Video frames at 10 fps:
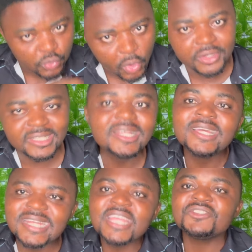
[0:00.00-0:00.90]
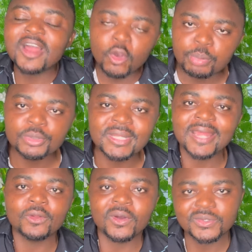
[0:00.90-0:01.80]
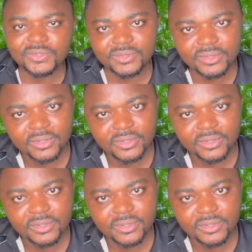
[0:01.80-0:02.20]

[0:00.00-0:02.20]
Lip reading: running, Nigeria opened their doors.